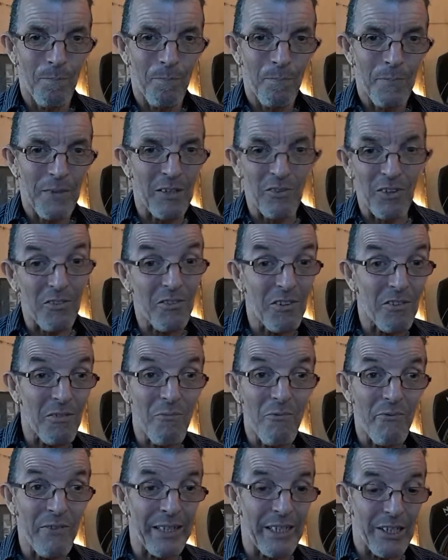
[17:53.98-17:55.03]
Because this
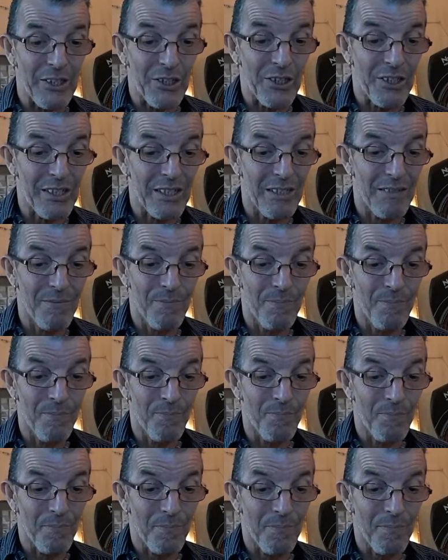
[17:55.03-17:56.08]
isn't finished.
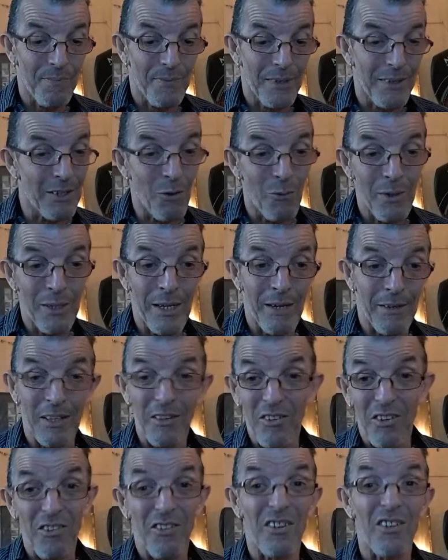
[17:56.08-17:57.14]
Nowhere near.
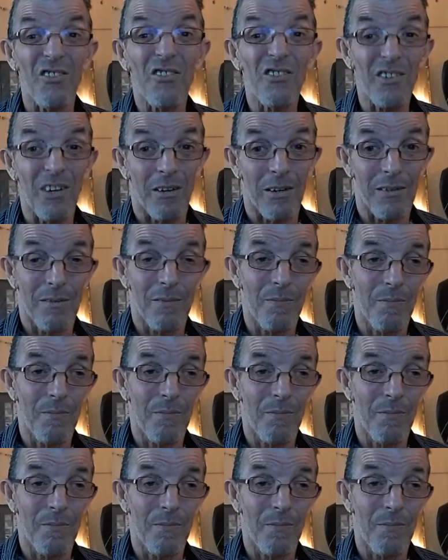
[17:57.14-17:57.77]
This is the start.